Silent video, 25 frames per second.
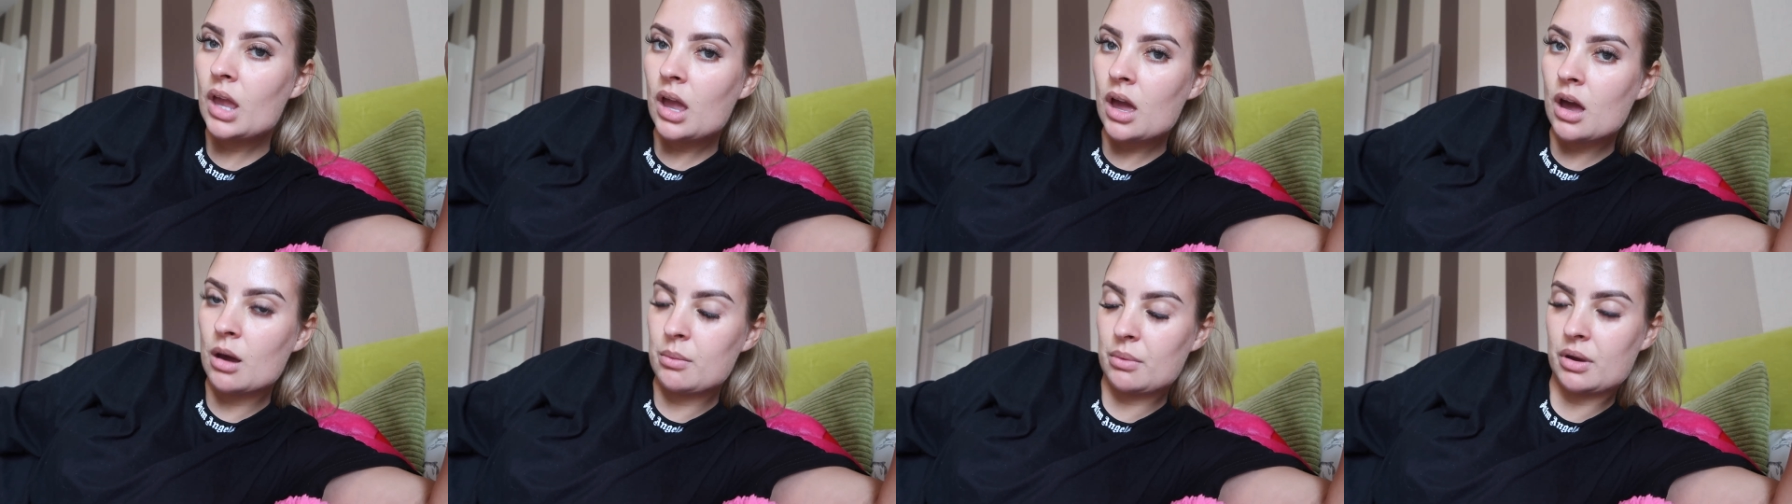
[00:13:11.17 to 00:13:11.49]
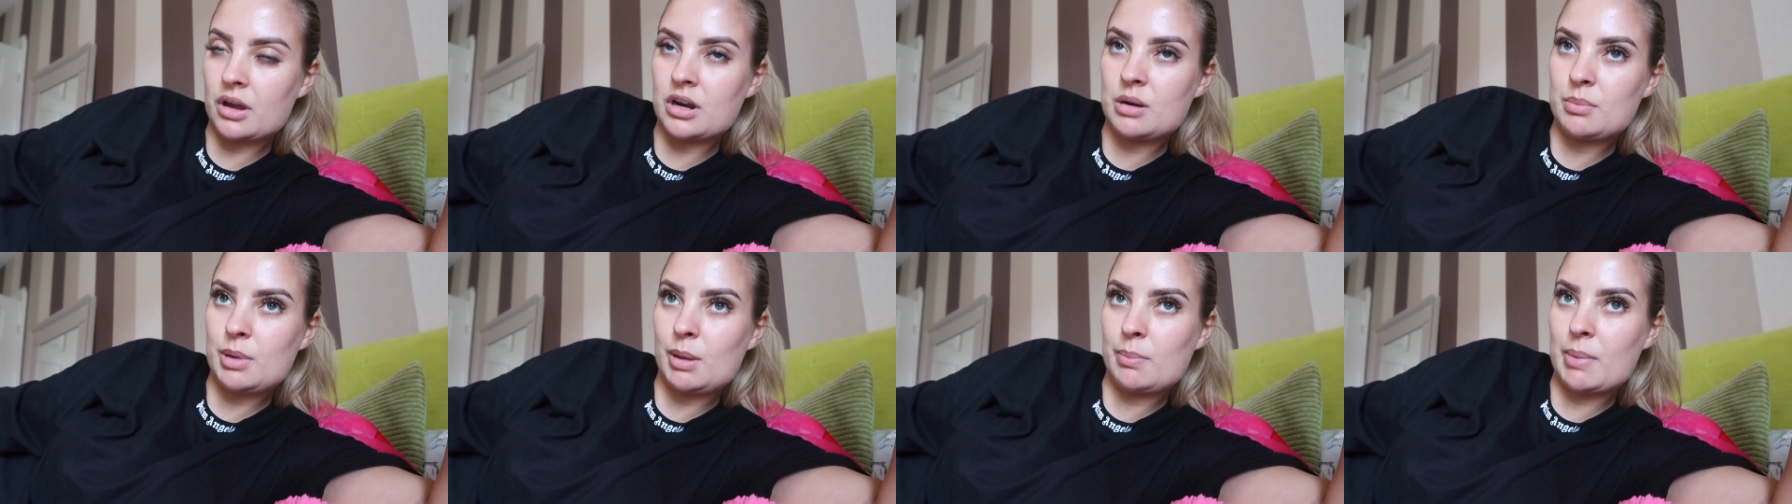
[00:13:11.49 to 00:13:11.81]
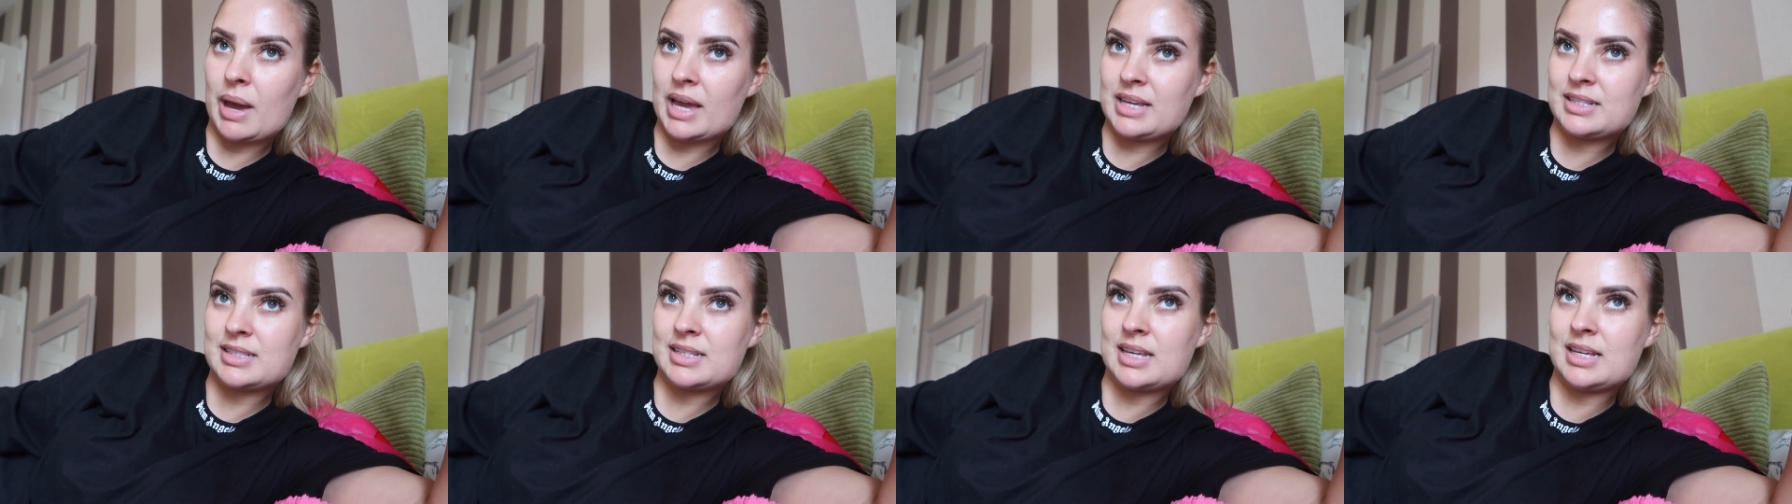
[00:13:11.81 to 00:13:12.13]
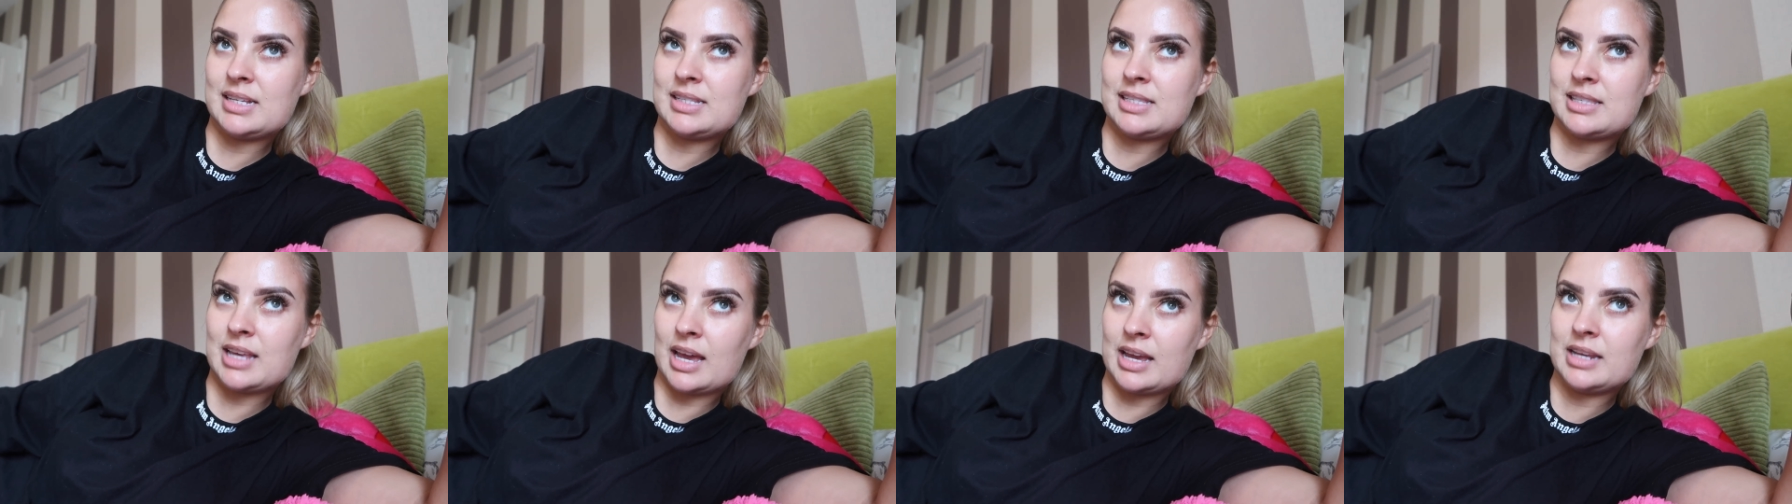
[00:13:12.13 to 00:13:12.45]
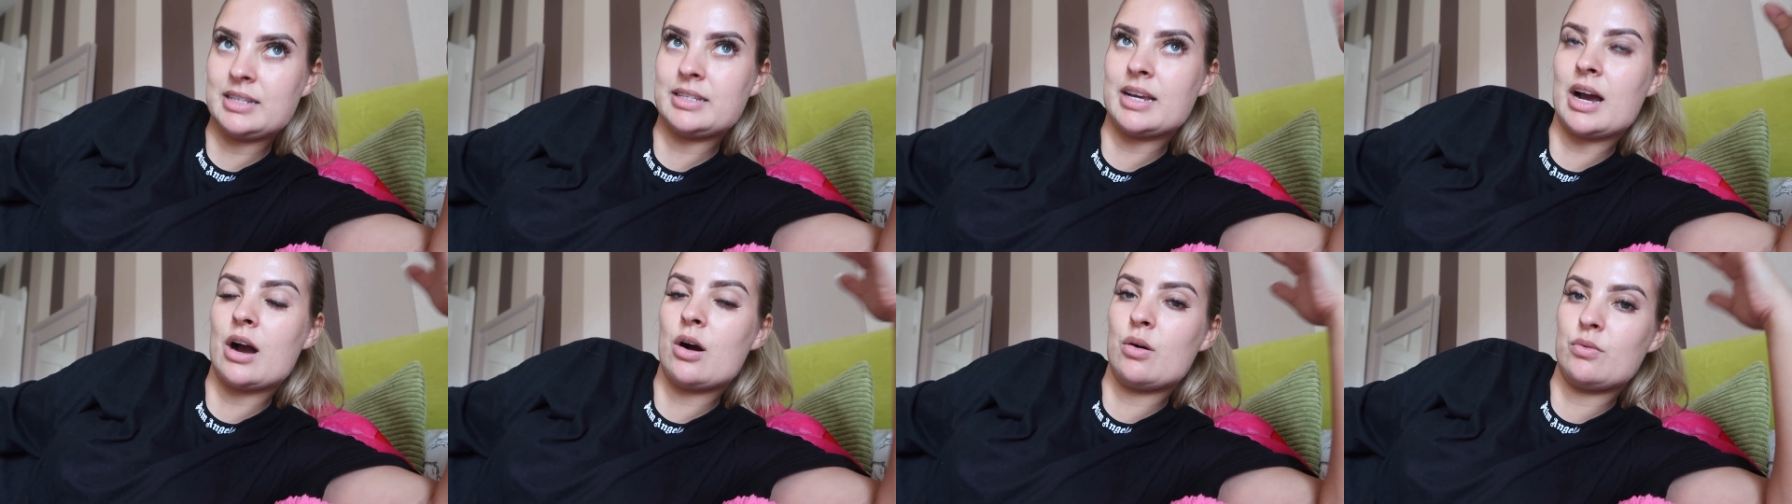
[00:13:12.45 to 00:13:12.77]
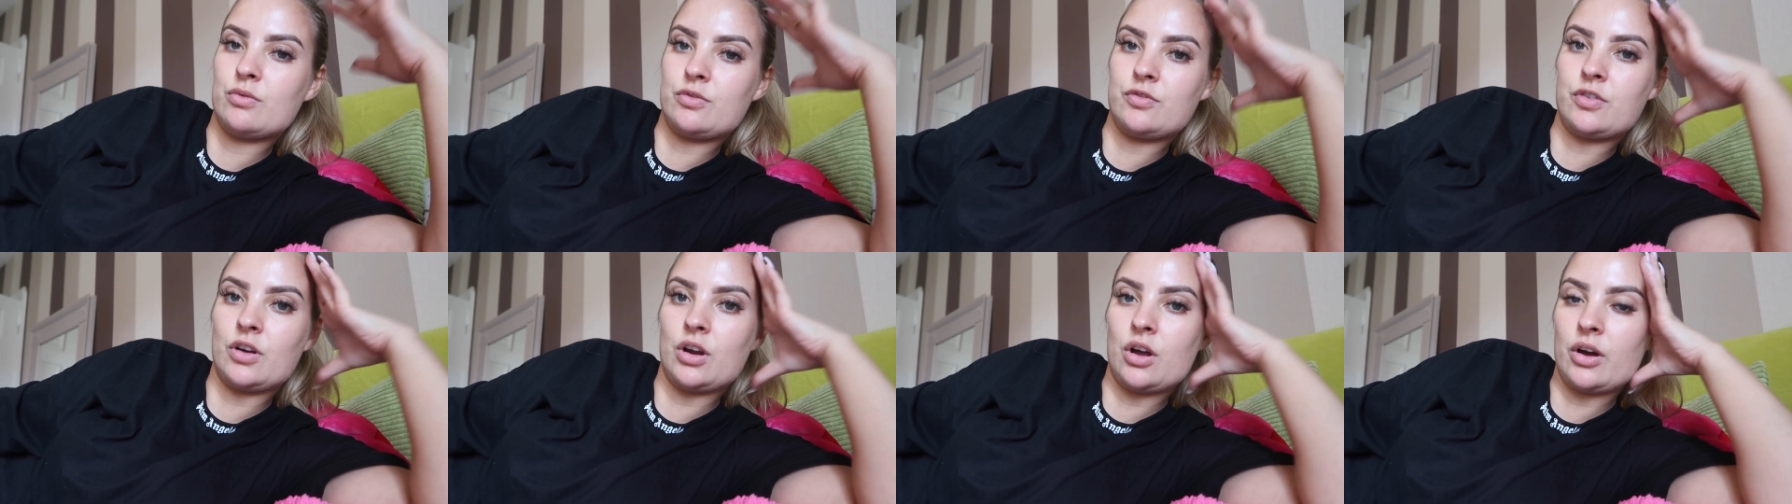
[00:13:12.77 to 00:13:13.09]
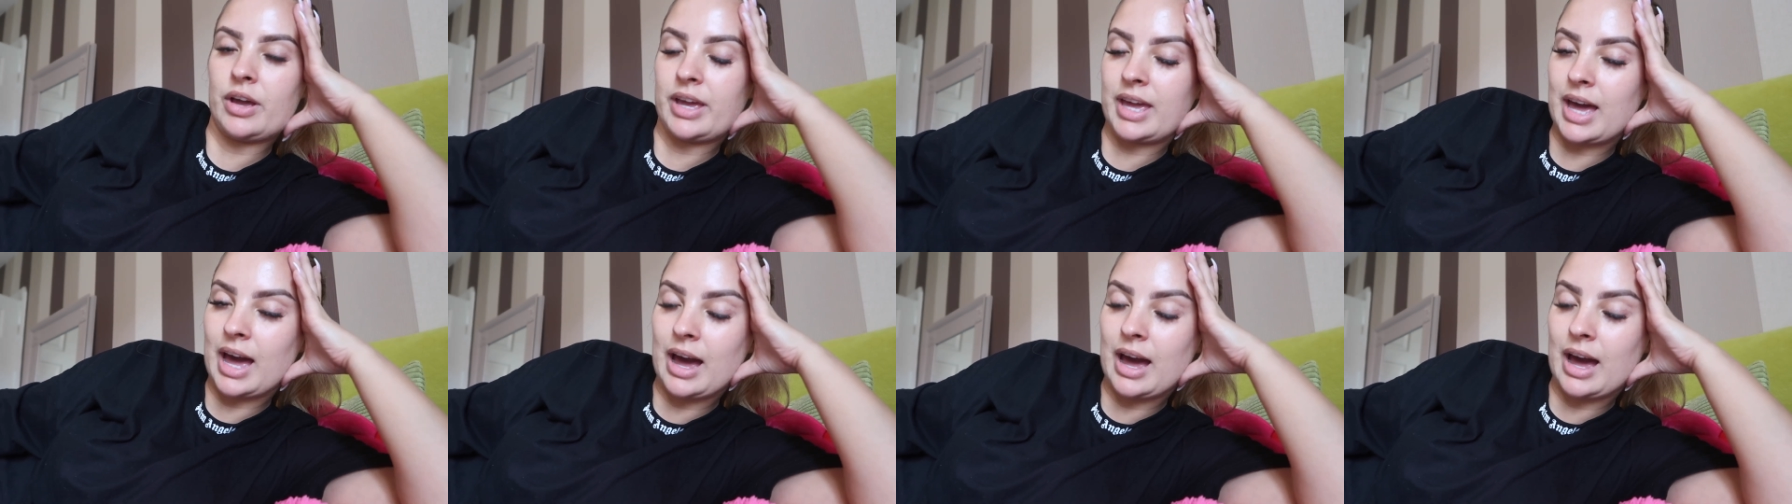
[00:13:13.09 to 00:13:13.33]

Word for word: I'm going to be basically sitting down for like